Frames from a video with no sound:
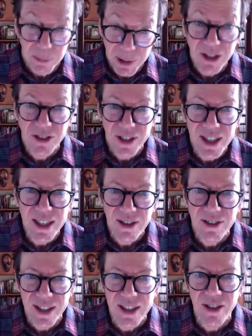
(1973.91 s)
Because it
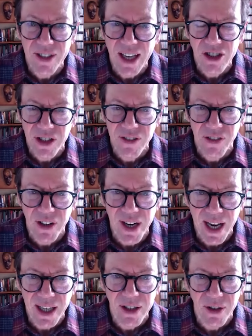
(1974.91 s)
is, it is actually very
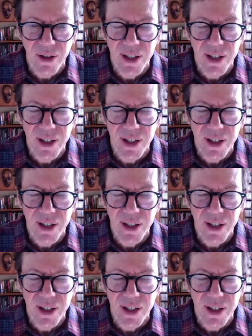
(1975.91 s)
accurate.